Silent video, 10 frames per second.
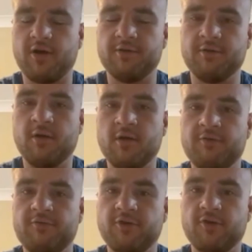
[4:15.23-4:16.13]
And
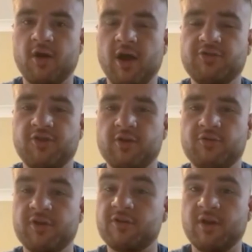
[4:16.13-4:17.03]
AJ
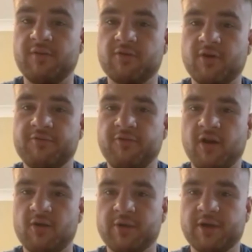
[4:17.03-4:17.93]
Usyk's another great
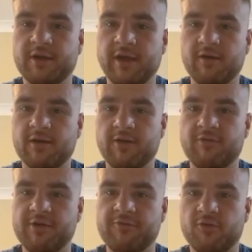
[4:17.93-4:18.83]
fight that we can get
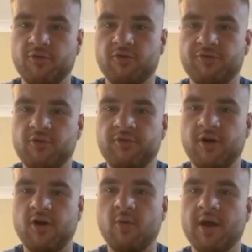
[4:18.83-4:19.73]
ready for, not too
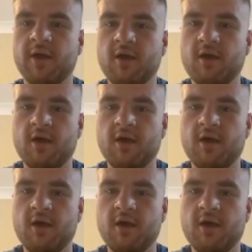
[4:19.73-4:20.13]
far away.